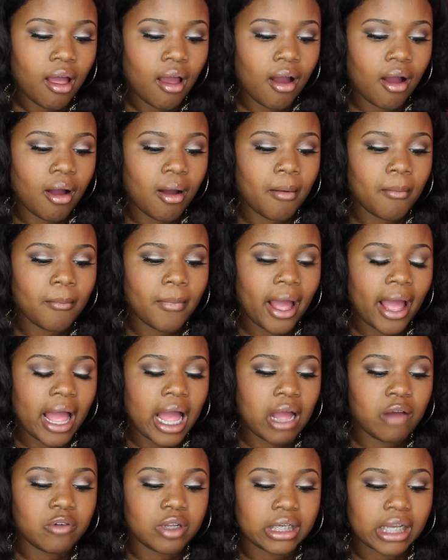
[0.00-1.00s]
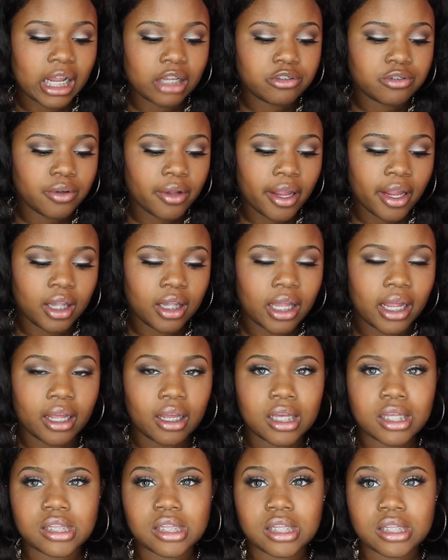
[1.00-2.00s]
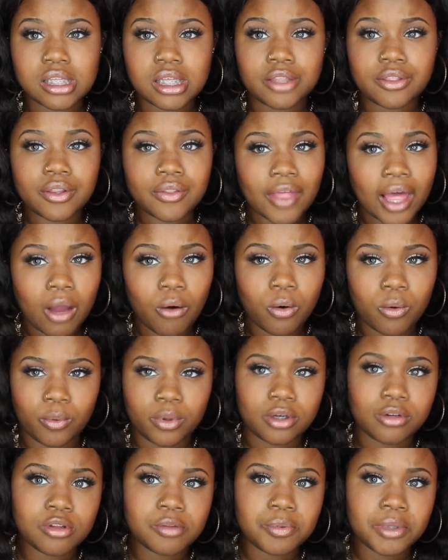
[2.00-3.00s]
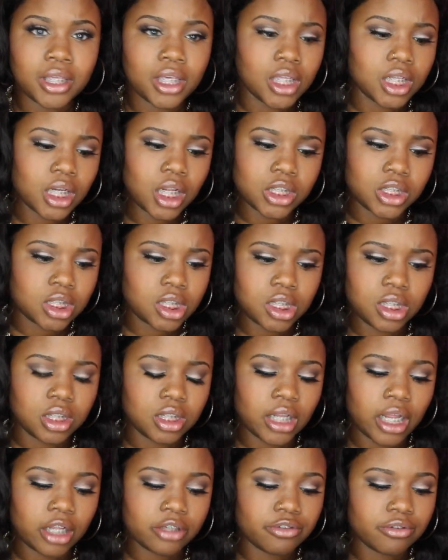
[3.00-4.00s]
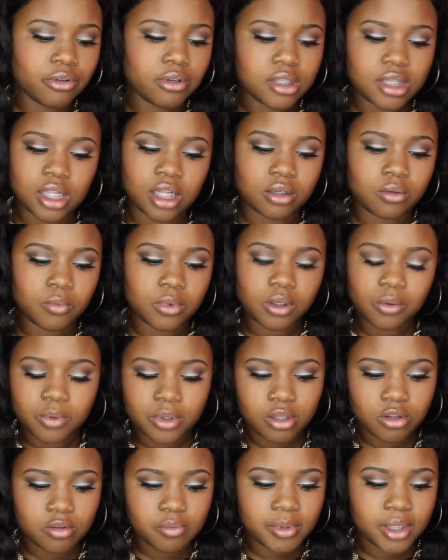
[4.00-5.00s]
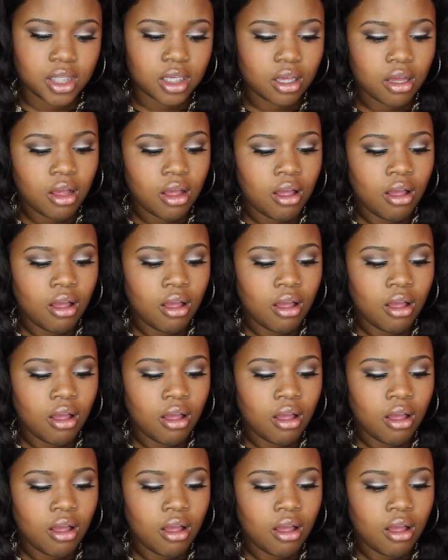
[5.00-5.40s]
I have a natural hairline because it's either that or widow's peak, and I just did natural because I don't want a widow's peak.